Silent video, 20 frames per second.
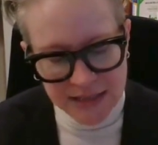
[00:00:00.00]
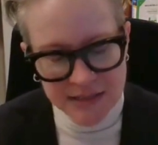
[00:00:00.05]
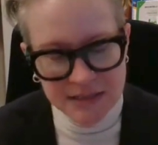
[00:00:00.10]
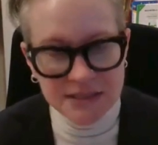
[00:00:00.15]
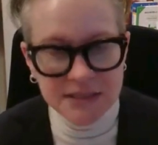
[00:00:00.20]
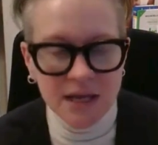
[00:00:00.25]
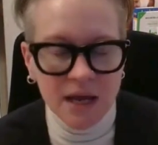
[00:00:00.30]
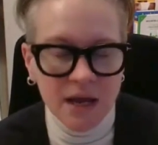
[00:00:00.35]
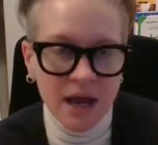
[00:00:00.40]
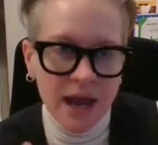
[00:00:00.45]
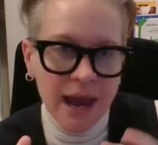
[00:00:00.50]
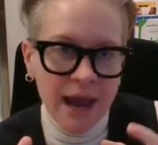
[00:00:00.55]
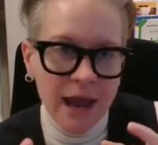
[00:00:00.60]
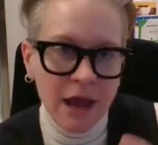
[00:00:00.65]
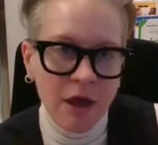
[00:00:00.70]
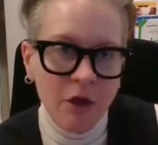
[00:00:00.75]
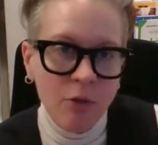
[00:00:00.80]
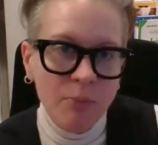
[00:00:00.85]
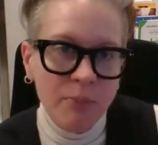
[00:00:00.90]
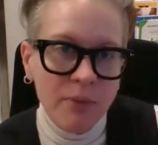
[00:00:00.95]
is
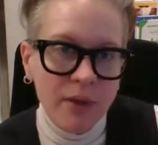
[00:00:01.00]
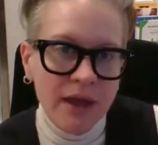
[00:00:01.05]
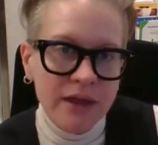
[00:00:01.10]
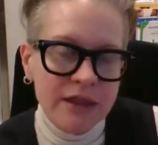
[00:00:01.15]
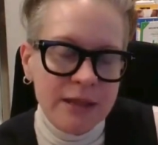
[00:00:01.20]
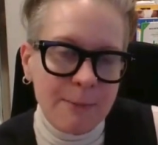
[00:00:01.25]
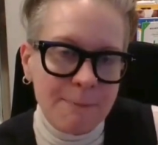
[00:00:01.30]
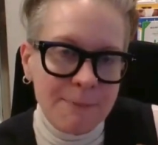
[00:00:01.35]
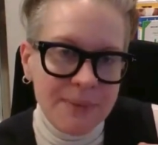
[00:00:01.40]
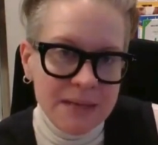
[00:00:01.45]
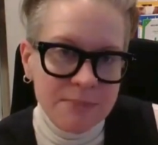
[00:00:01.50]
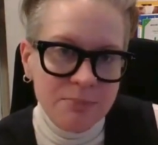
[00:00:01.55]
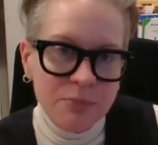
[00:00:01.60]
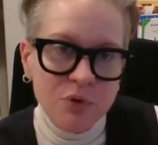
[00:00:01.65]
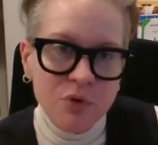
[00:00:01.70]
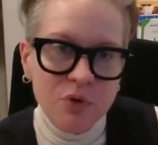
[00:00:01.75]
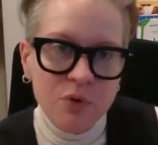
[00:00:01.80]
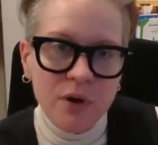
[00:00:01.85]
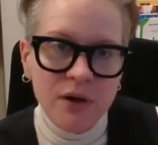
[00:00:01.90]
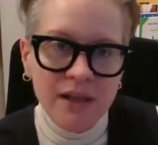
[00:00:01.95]
help the
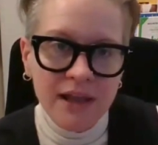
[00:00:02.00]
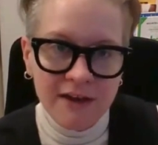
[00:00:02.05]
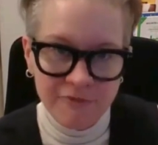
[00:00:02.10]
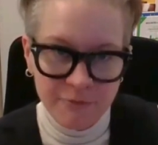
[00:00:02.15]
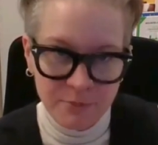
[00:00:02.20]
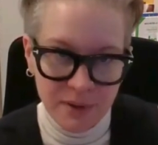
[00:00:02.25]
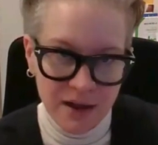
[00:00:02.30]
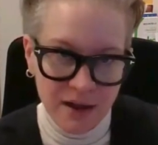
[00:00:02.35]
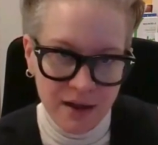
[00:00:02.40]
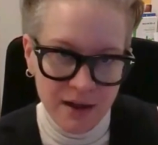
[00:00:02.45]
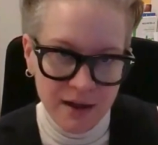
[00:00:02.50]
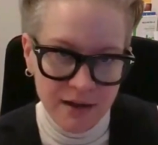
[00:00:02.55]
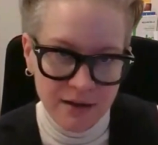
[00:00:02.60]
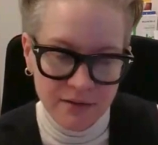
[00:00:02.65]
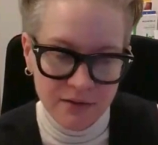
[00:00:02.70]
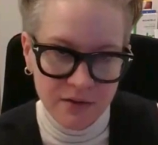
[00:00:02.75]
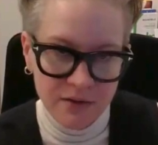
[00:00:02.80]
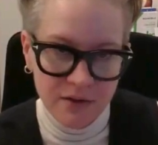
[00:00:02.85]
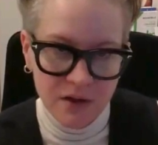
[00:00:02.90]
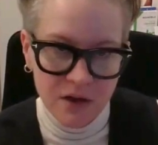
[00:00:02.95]
people who are left
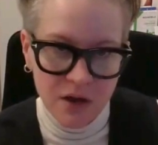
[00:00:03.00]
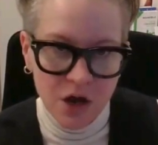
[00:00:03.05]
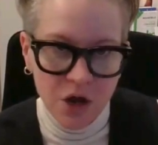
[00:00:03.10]
behind,